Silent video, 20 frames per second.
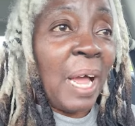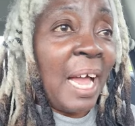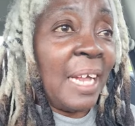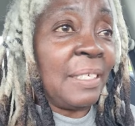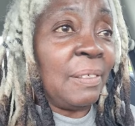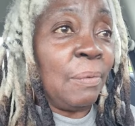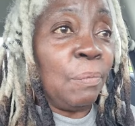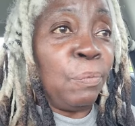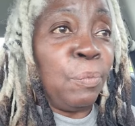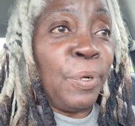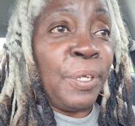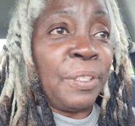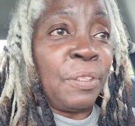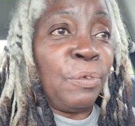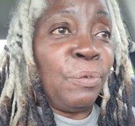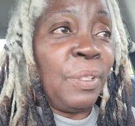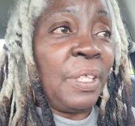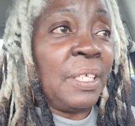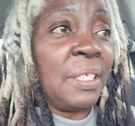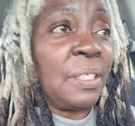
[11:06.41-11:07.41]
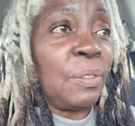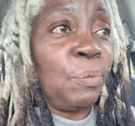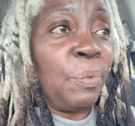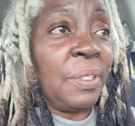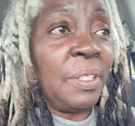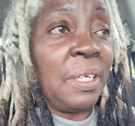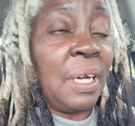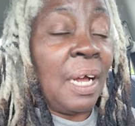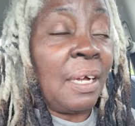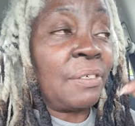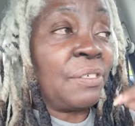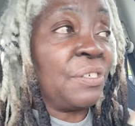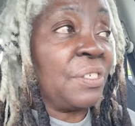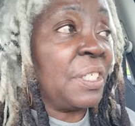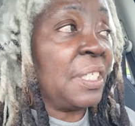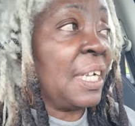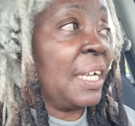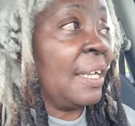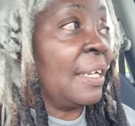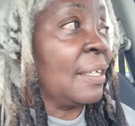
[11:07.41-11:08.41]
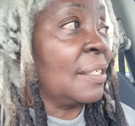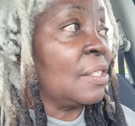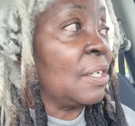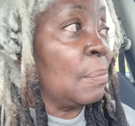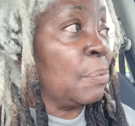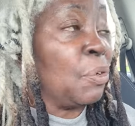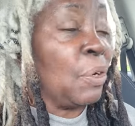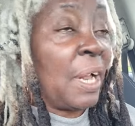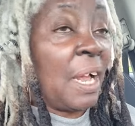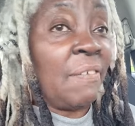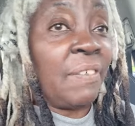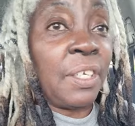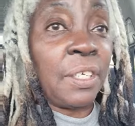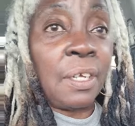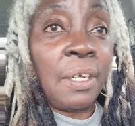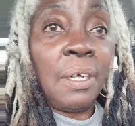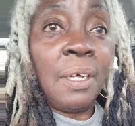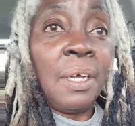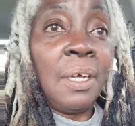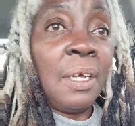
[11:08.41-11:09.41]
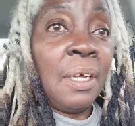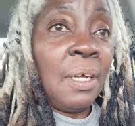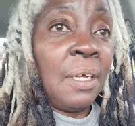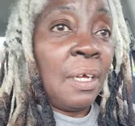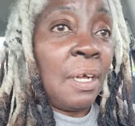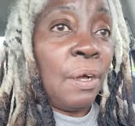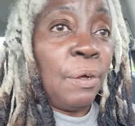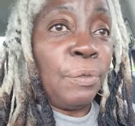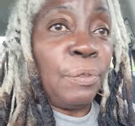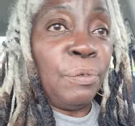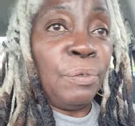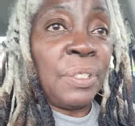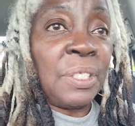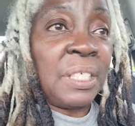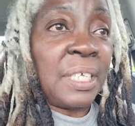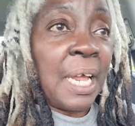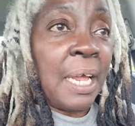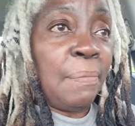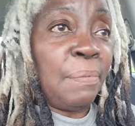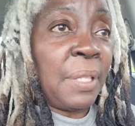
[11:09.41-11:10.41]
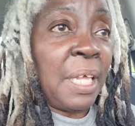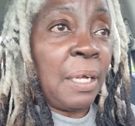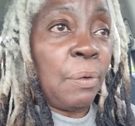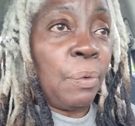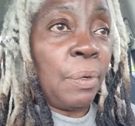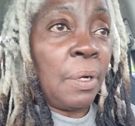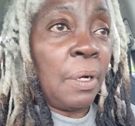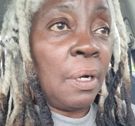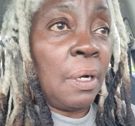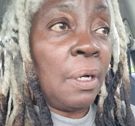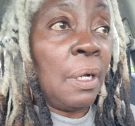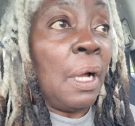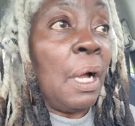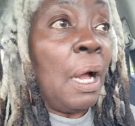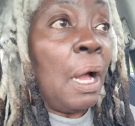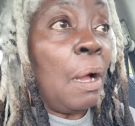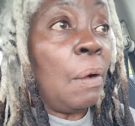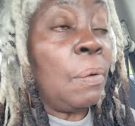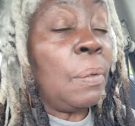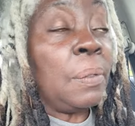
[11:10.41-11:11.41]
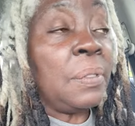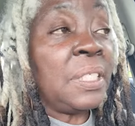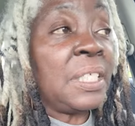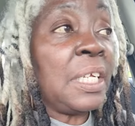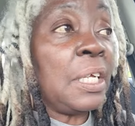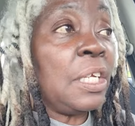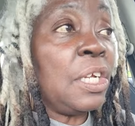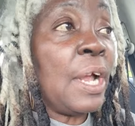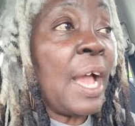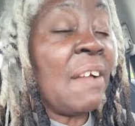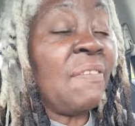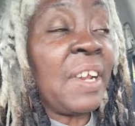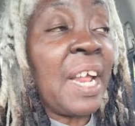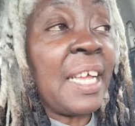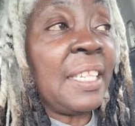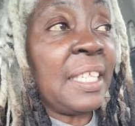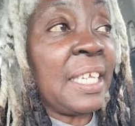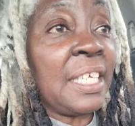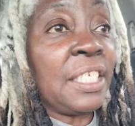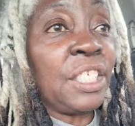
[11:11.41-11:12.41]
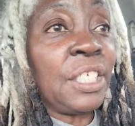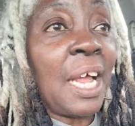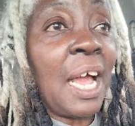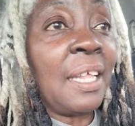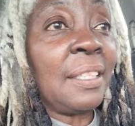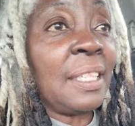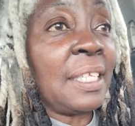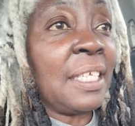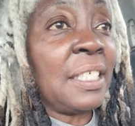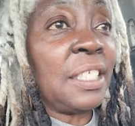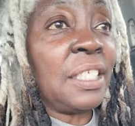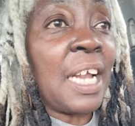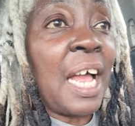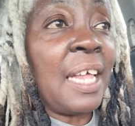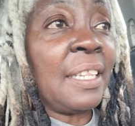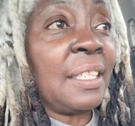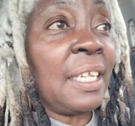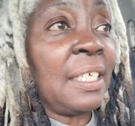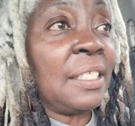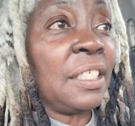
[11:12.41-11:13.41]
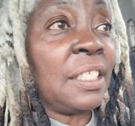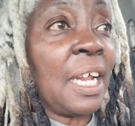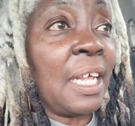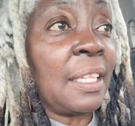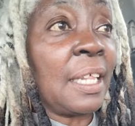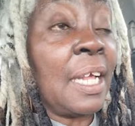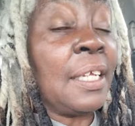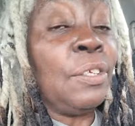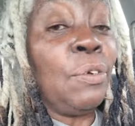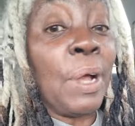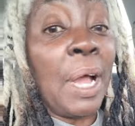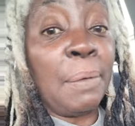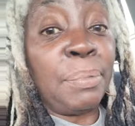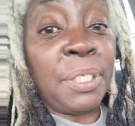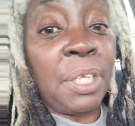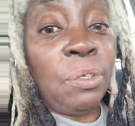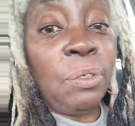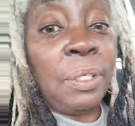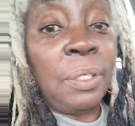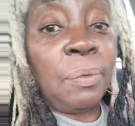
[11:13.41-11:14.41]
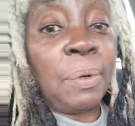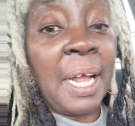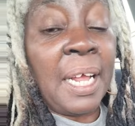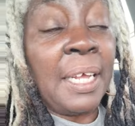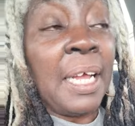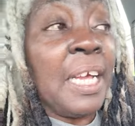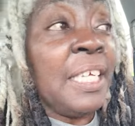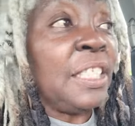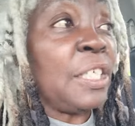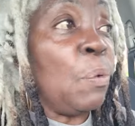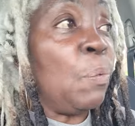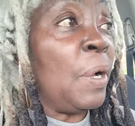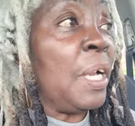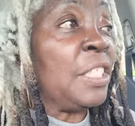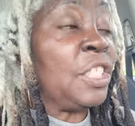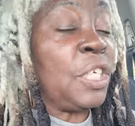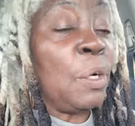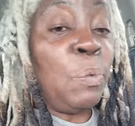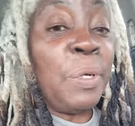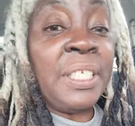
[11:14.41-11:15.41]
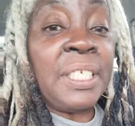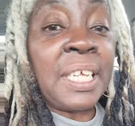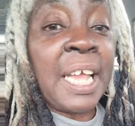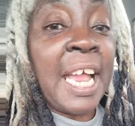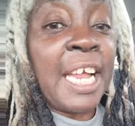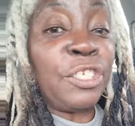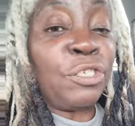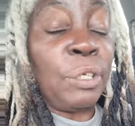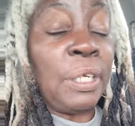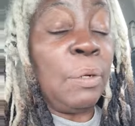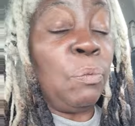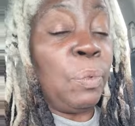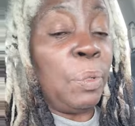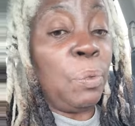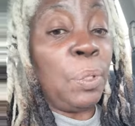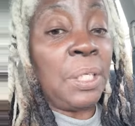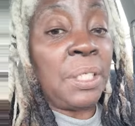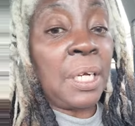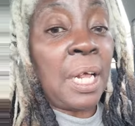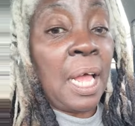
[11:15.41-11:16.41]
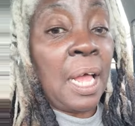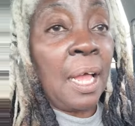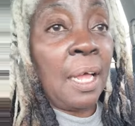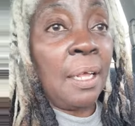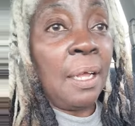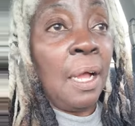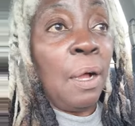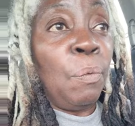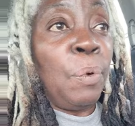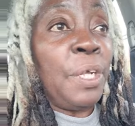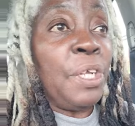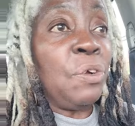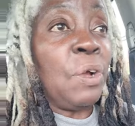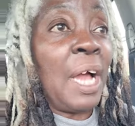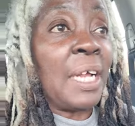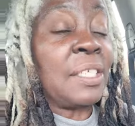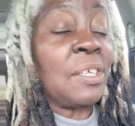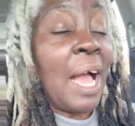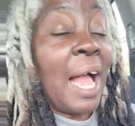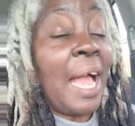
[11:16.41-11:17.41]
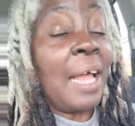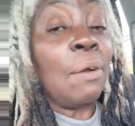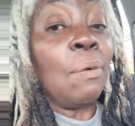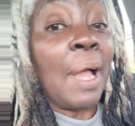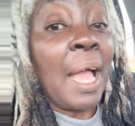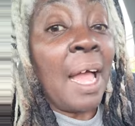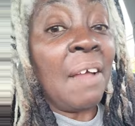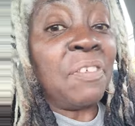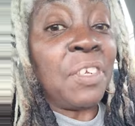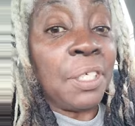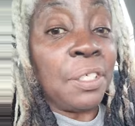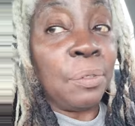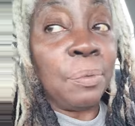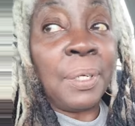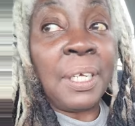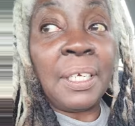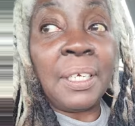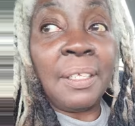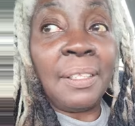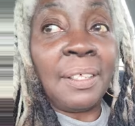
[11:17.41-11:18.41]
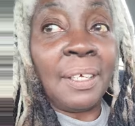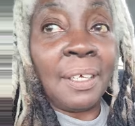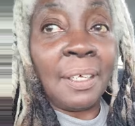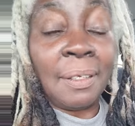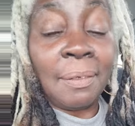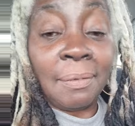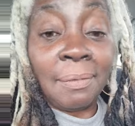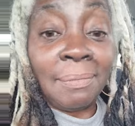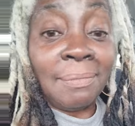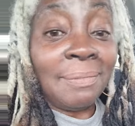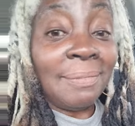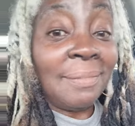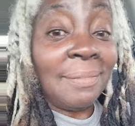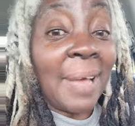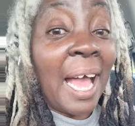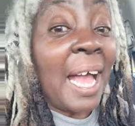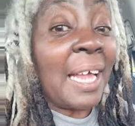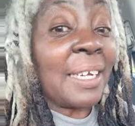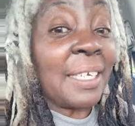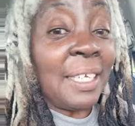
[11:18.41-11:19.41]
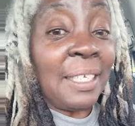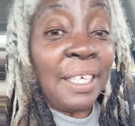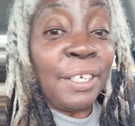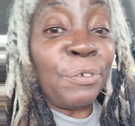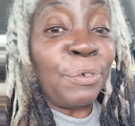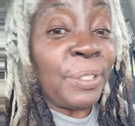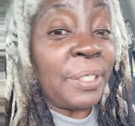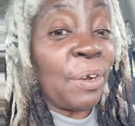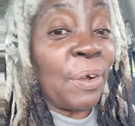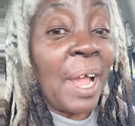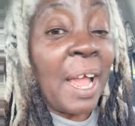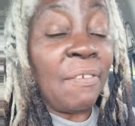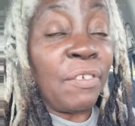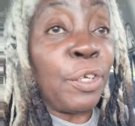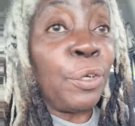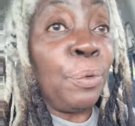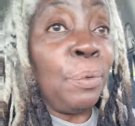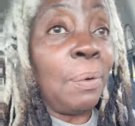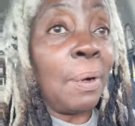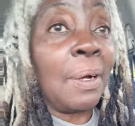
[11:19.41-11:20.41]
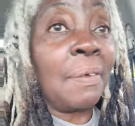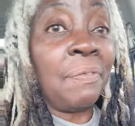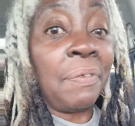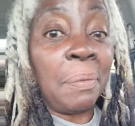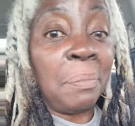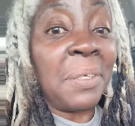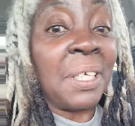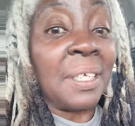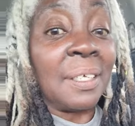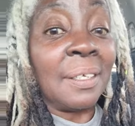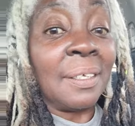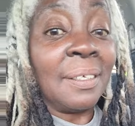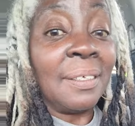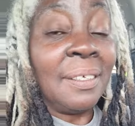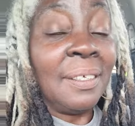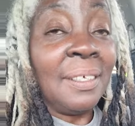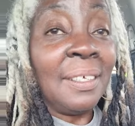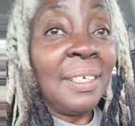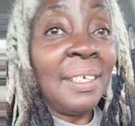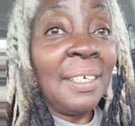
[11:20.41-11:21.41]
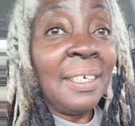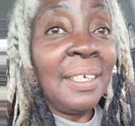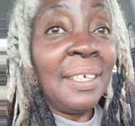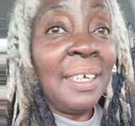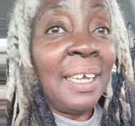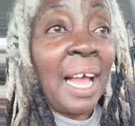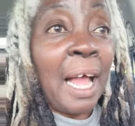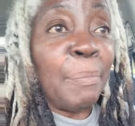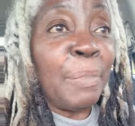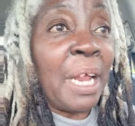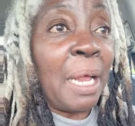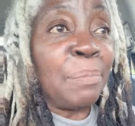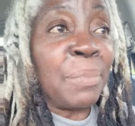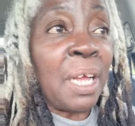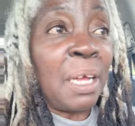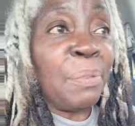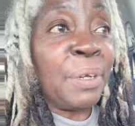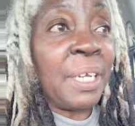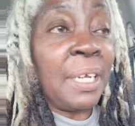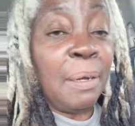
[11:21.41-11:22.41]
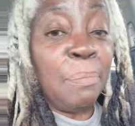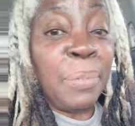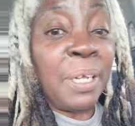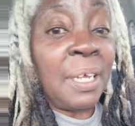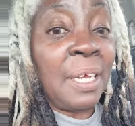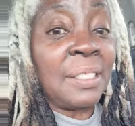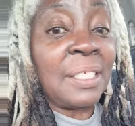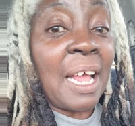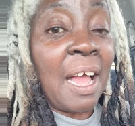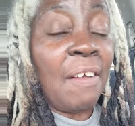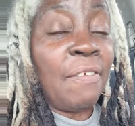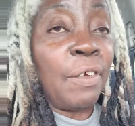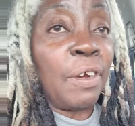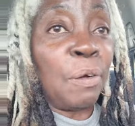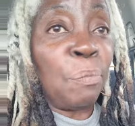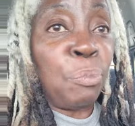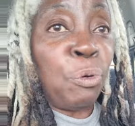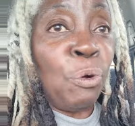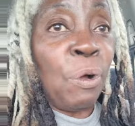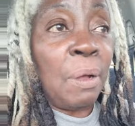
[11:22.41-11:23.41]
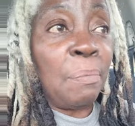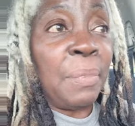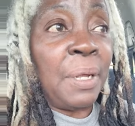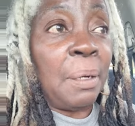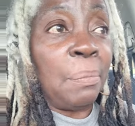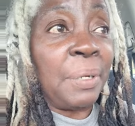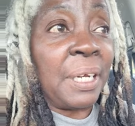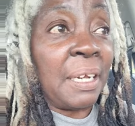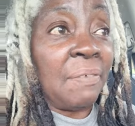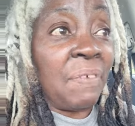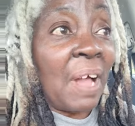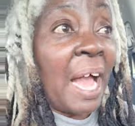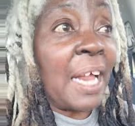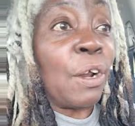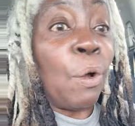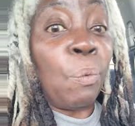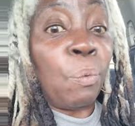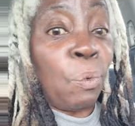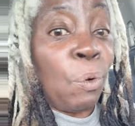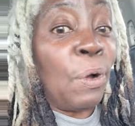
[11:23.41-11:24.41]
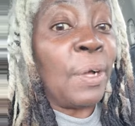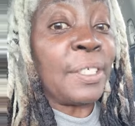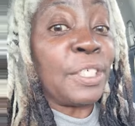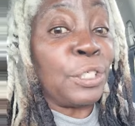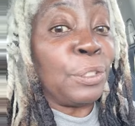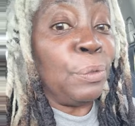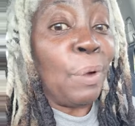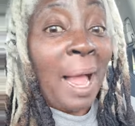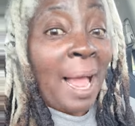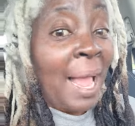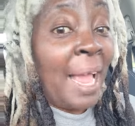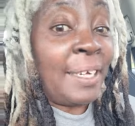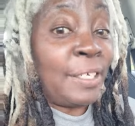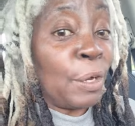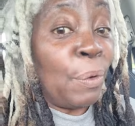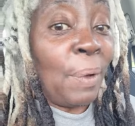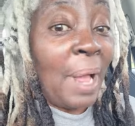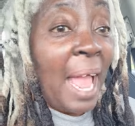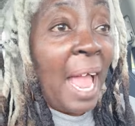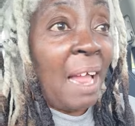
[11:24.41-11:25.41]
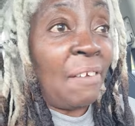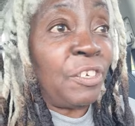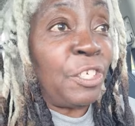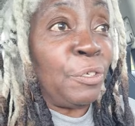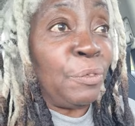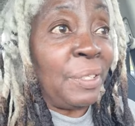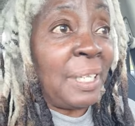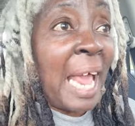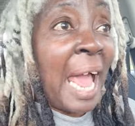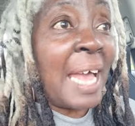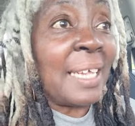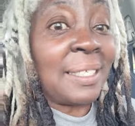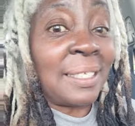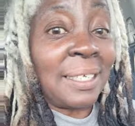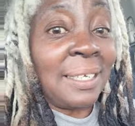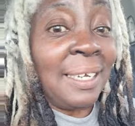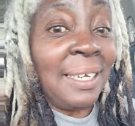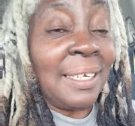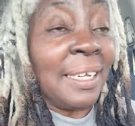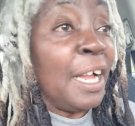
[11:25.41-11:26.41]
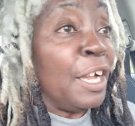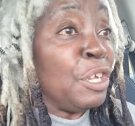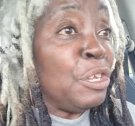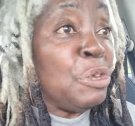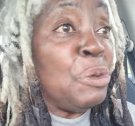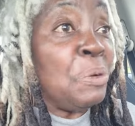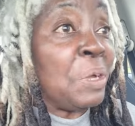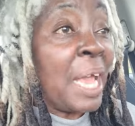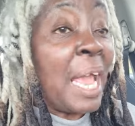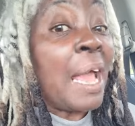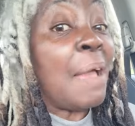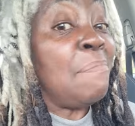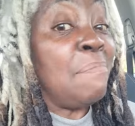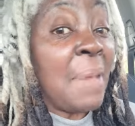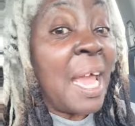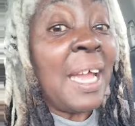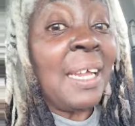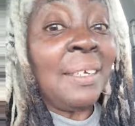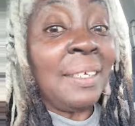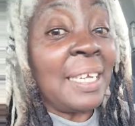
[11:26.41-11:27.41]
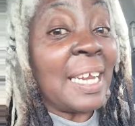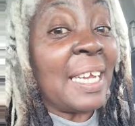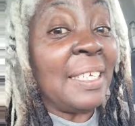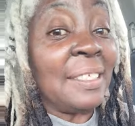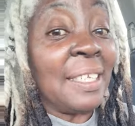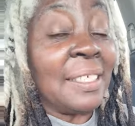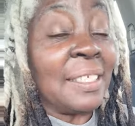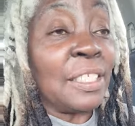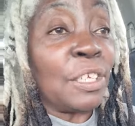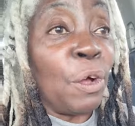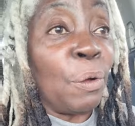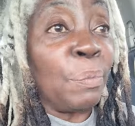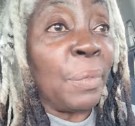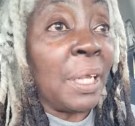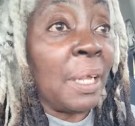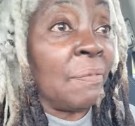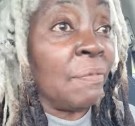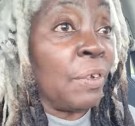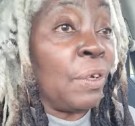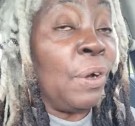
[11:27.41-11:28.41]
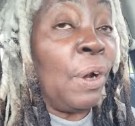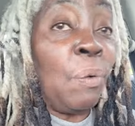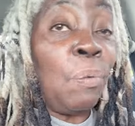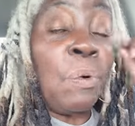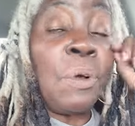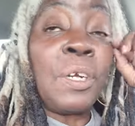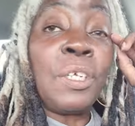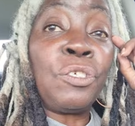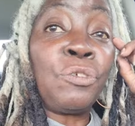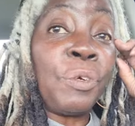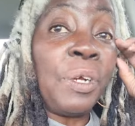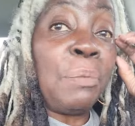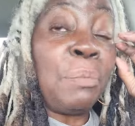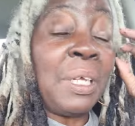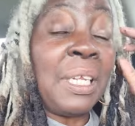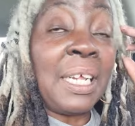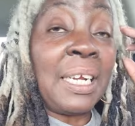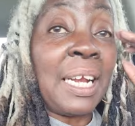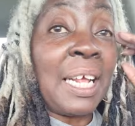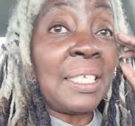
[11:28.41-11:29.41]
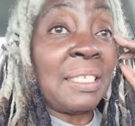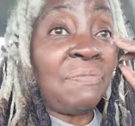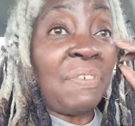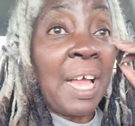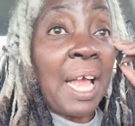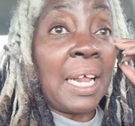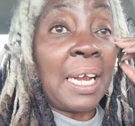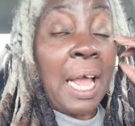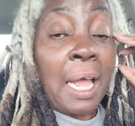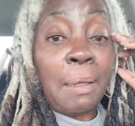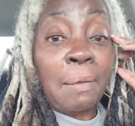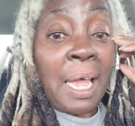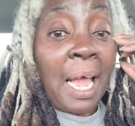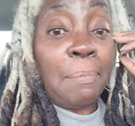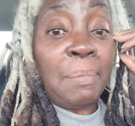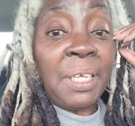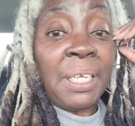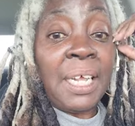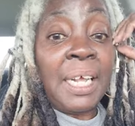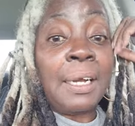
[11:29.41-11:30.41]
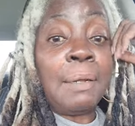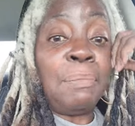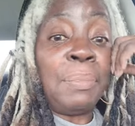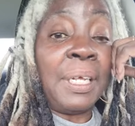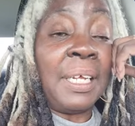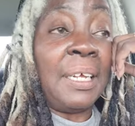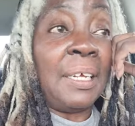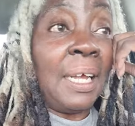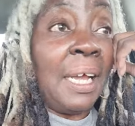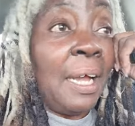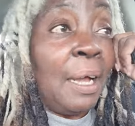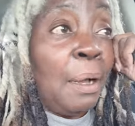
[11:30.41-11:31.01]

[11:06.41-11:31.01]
I went through this with Doctor Sang, so I'm gonna have to go through the same thing with her. Oh, see, you haven't had this shot and this shot and this shot. That you're absolutely right. So when should we schedule it? We will not. Well, you got to. I don't have to do anything. I literally don't have. You work for me. I mean, I'm coming here because I have an appointment, but if I don't want to, I don't have to. That's it. You can't mandate this on me. If you don't want to treat me, then that's fine. I'll, I'm going to let it be.